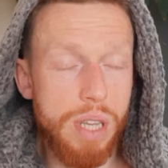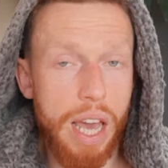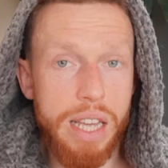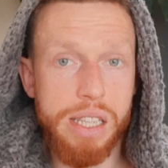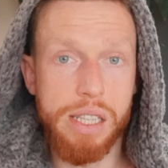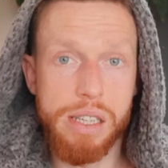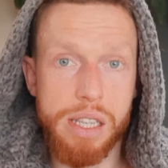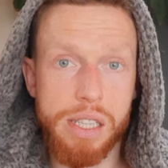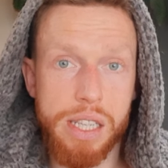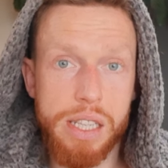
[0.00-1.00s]
cases,
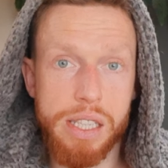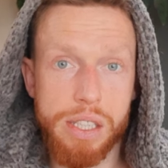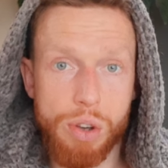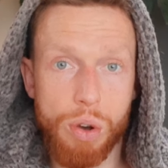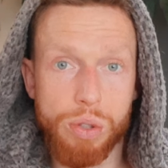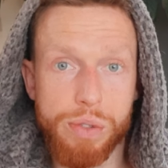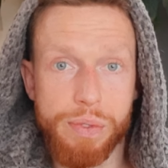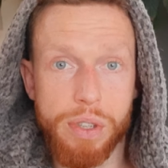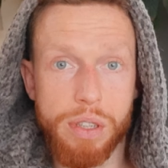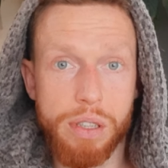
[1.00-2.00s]
diseases, cause
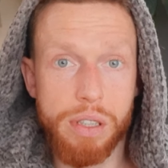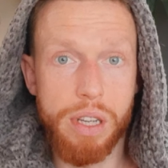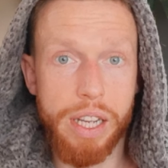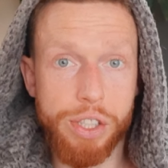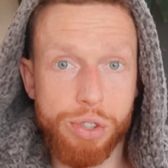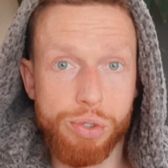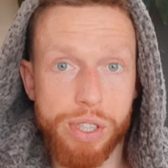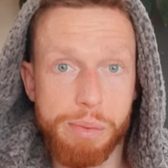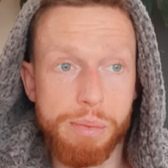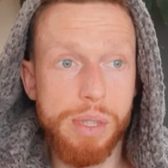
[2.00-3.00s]
for
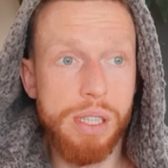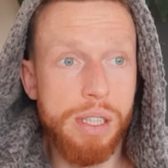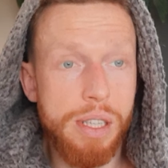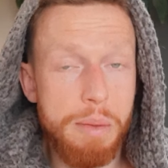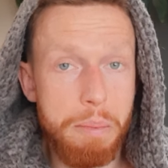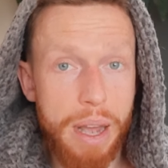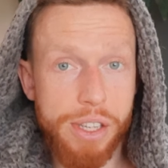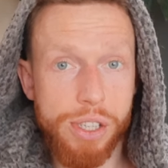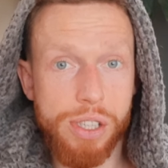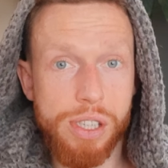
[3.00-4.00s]
extreme
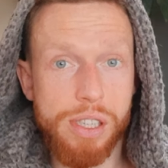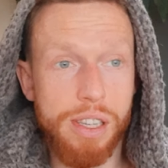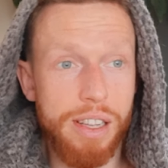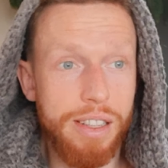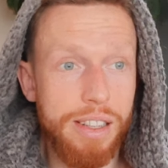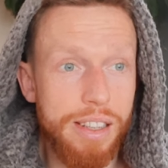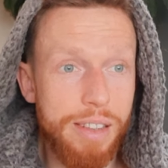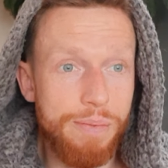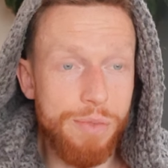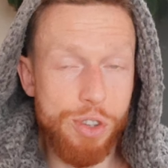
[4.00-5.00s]
measures and
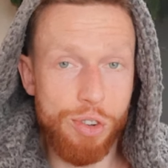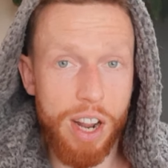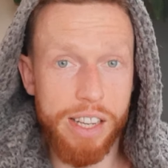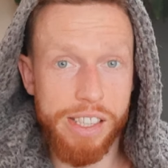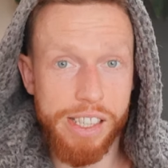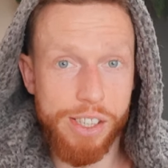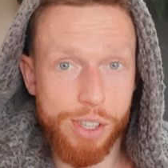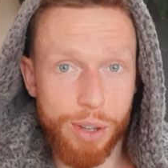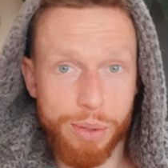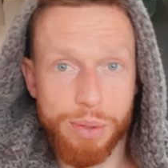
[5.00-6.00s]
strategy.
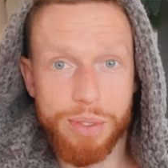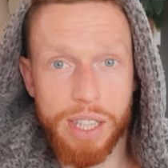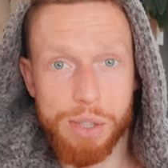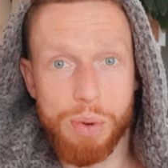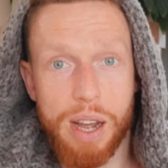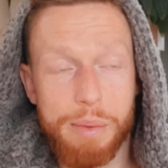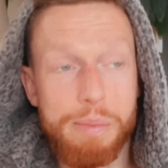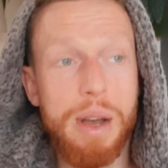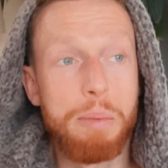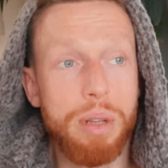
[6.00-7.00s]
So that's what
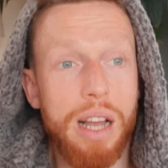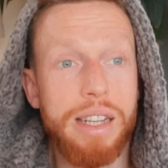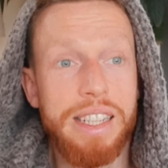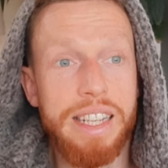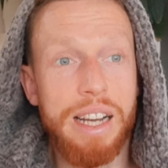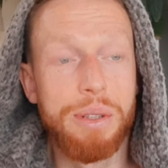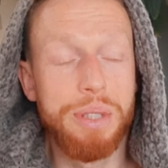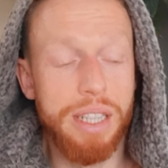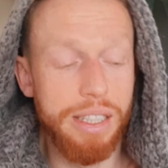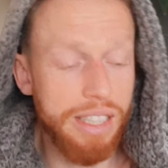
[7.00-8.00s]
I'm applying now,
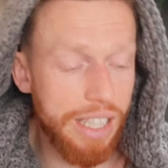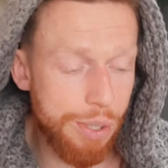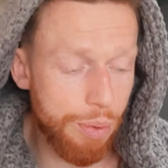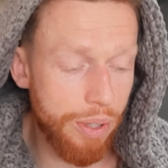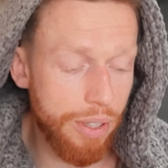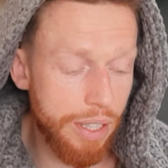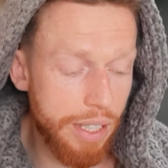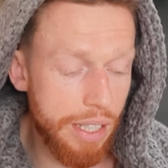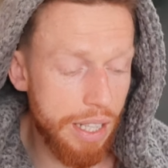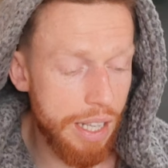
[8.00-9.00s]
and it's
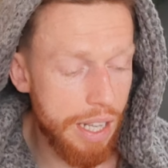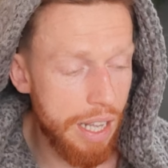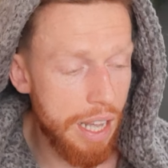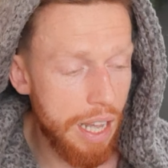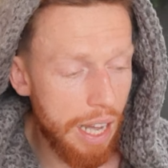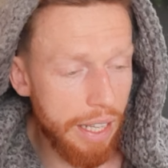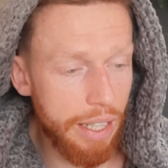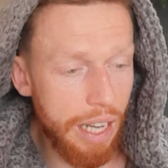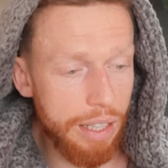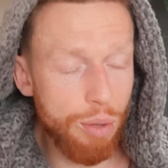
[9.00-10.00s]
working.
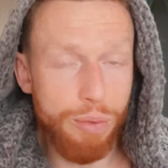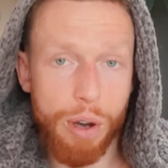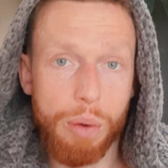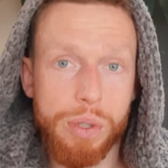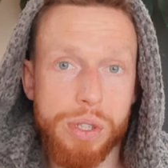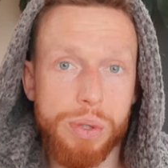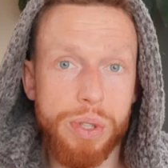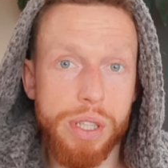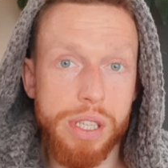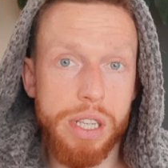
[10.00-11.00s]
And I look forward to
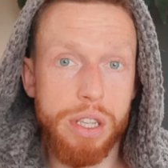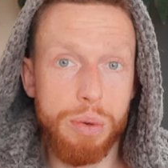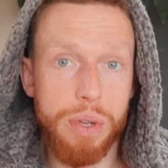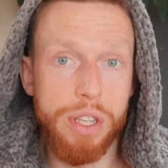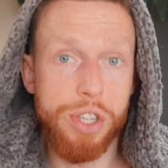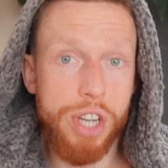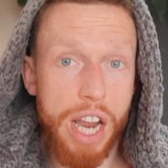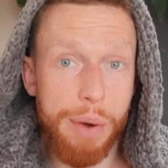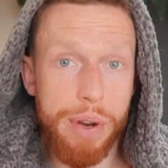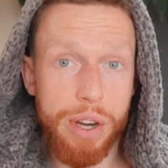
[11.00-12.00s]
continuing
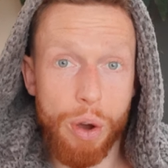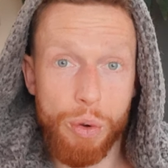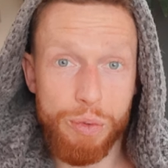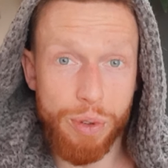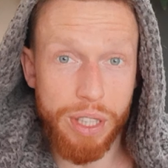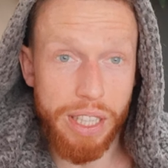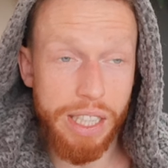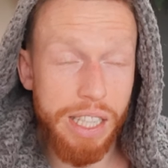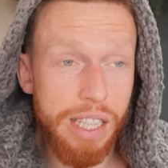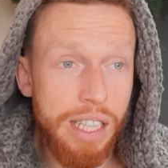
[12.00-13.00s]
sharing. Hopefully